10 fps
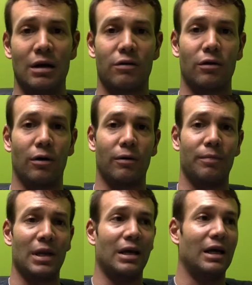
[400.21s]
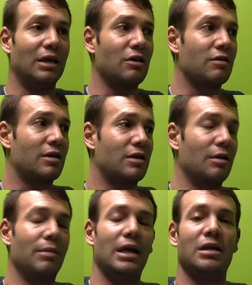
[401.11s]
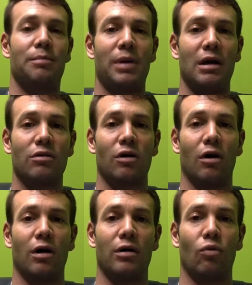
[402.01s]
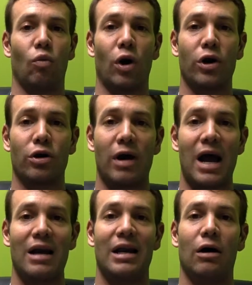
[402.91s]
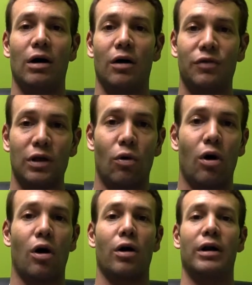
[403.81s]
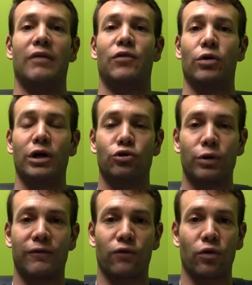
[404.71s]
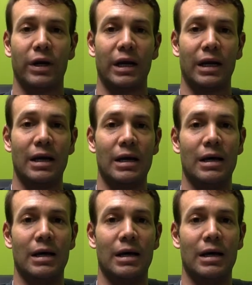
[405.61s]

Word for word: So it just, to me, depends on where you're at and how healthy you are, and if you're injury free.